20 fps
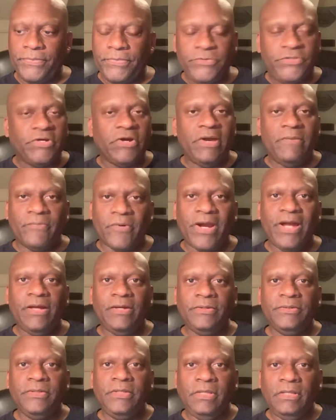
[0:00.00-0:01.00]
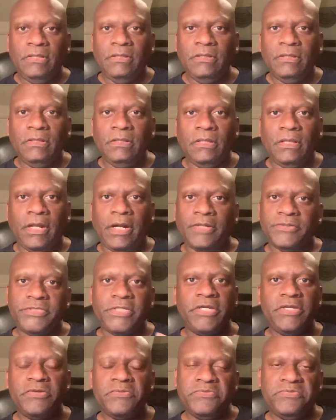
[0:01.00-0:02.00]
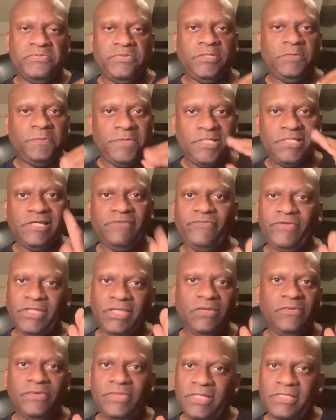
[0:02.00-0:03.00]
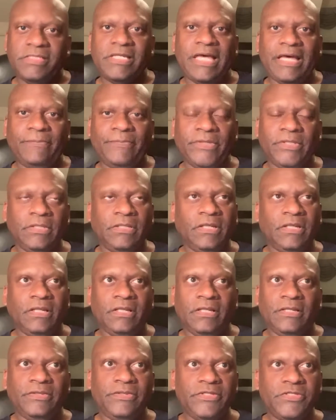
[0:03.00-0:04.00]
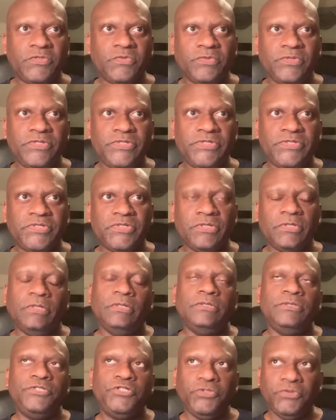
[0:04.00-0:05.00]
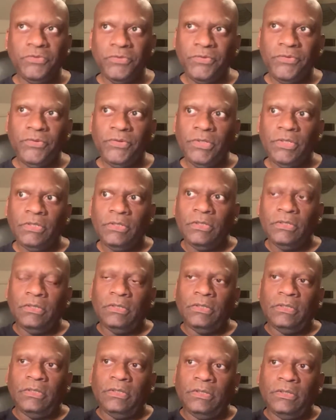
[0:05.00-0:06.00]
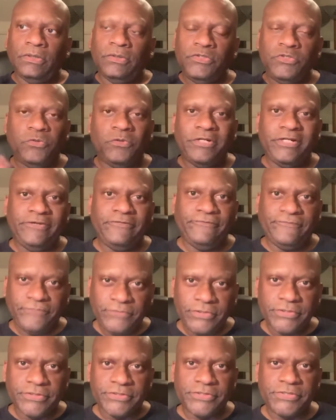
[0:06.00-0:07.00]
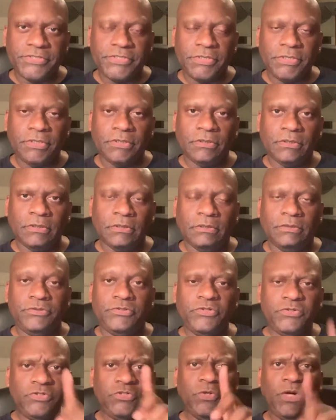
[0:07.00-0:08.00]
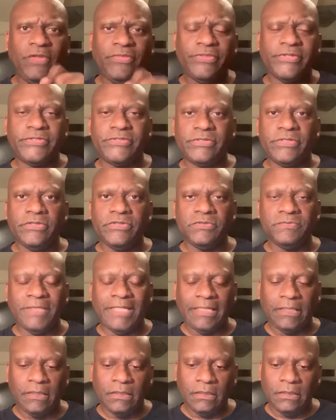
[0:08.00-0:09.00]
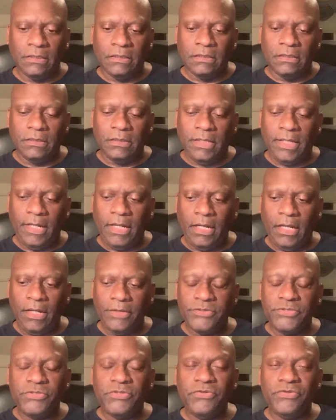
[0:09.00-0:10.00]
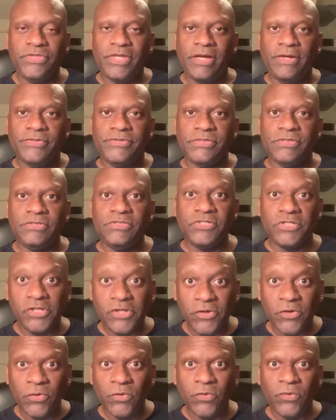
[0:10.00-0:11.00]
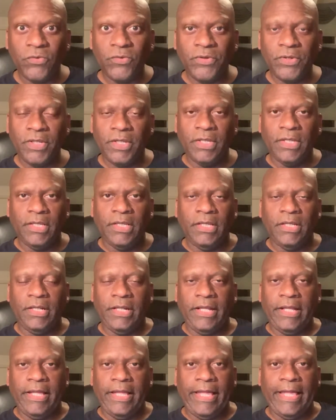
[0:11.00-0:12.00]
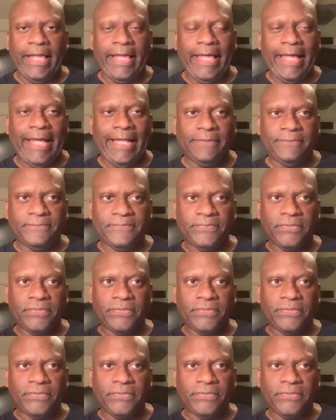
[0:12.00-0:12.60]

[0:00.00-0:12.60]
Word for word: Jerry Brown, and I'll tell you specifically when this happened. This was June twenty first, June 12th, excuse me, uh, 2002 at